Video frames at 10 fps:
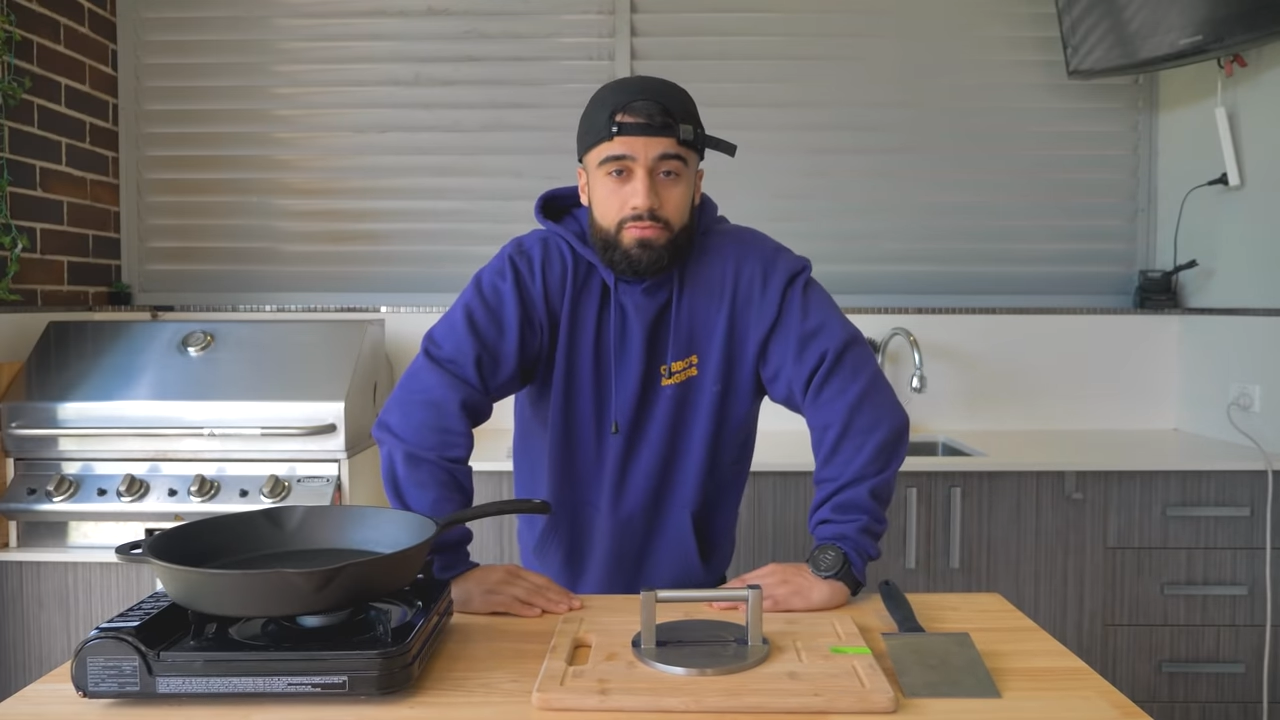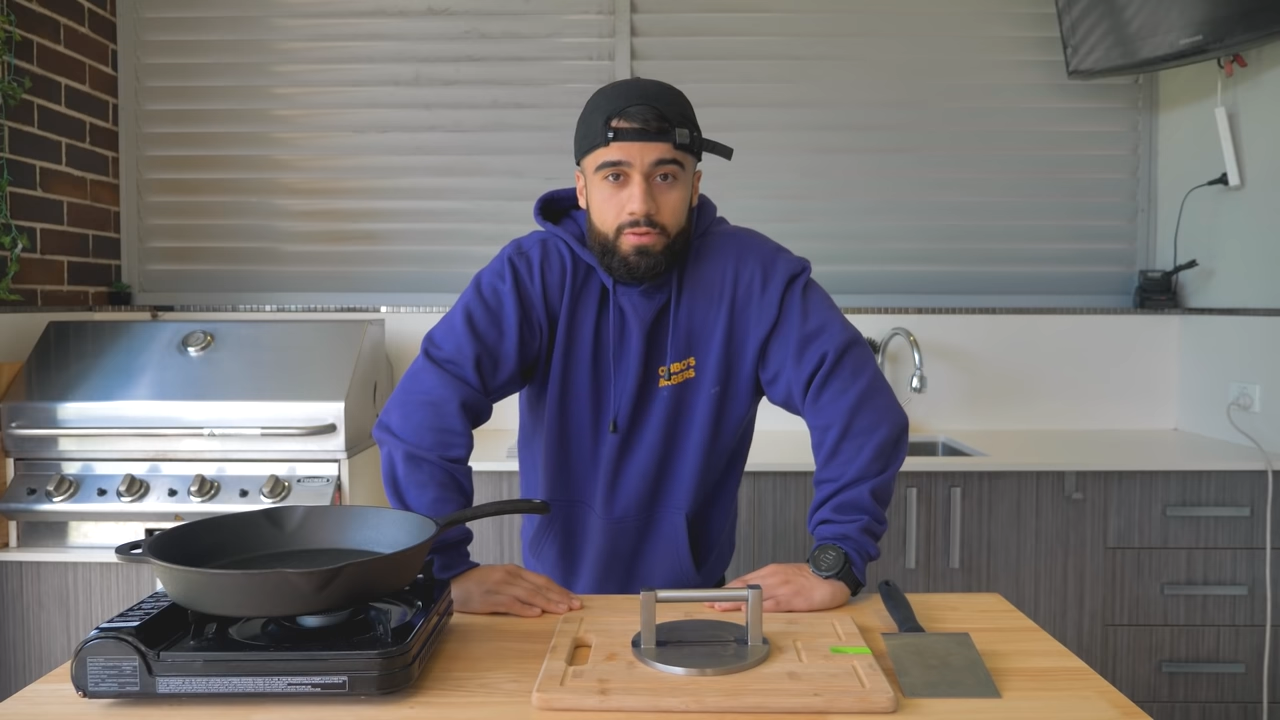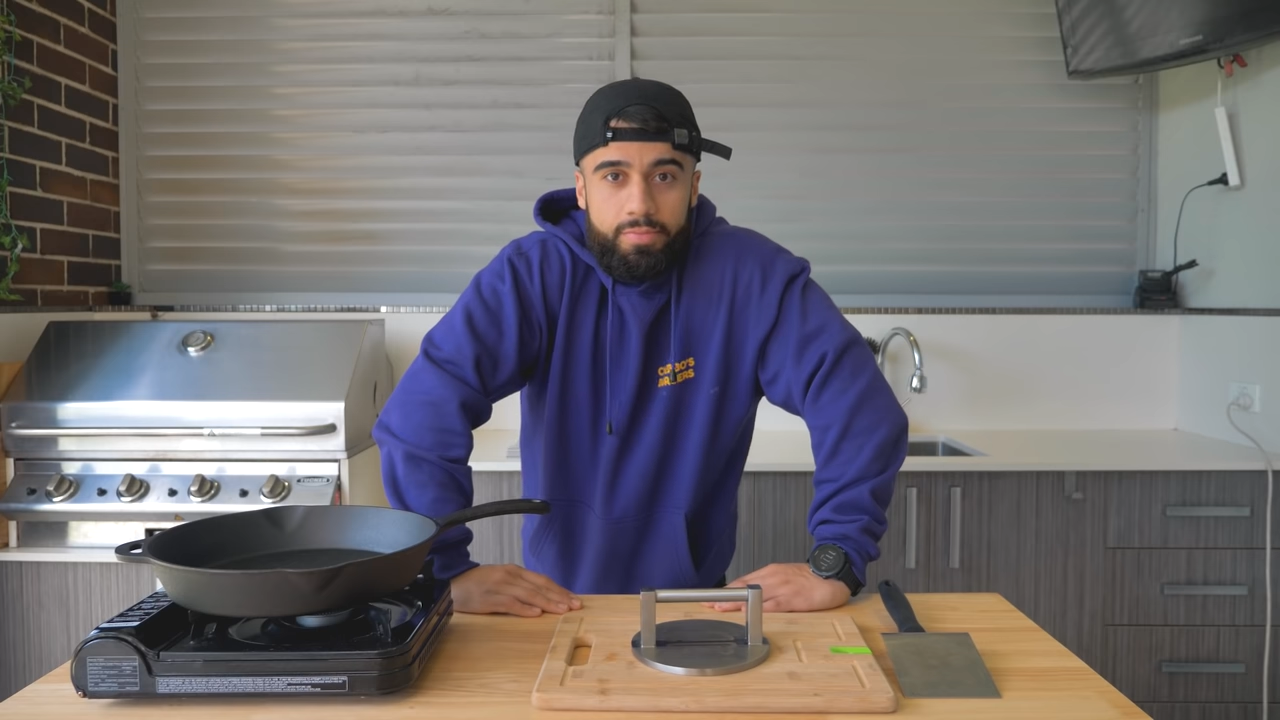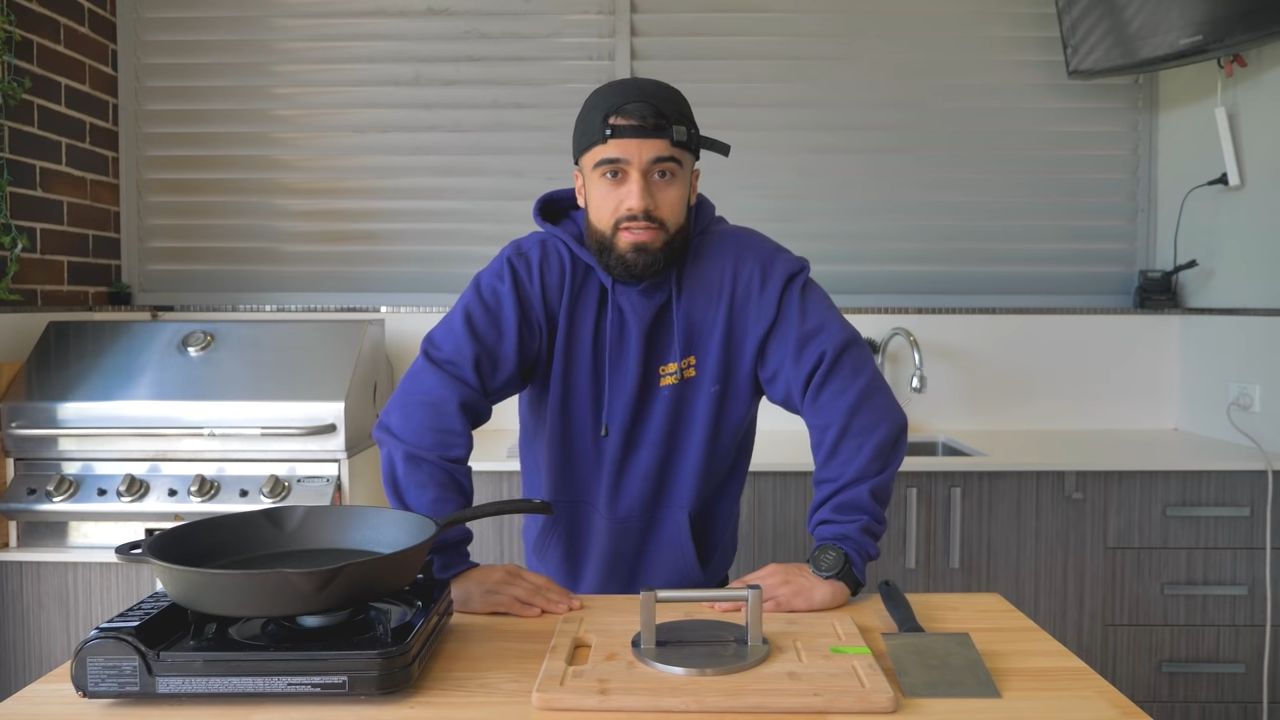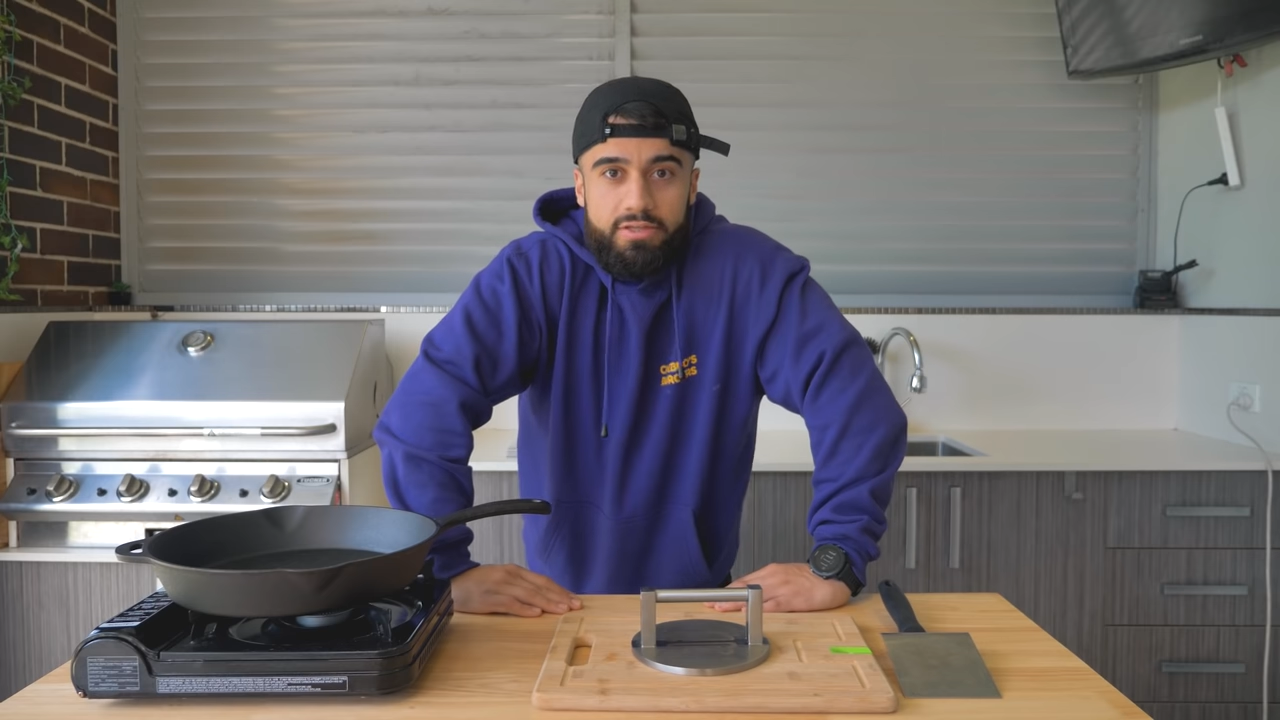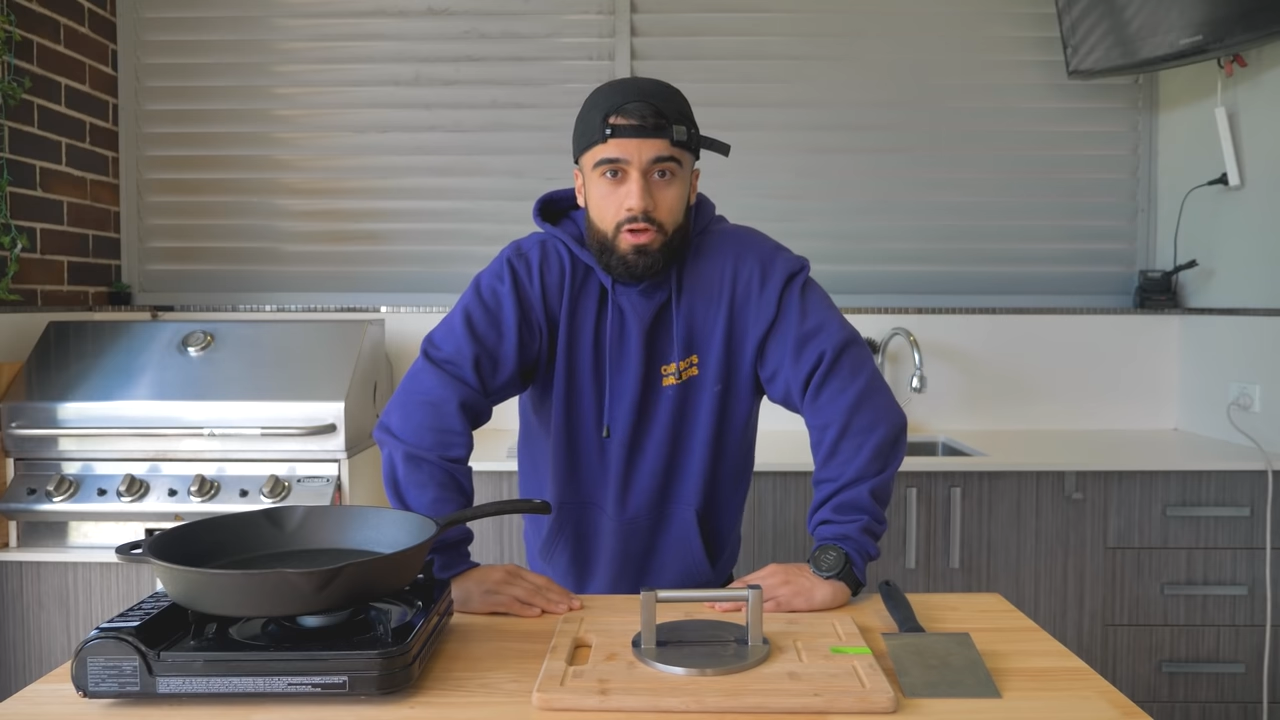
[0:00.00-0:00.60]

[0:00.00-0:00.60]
for the best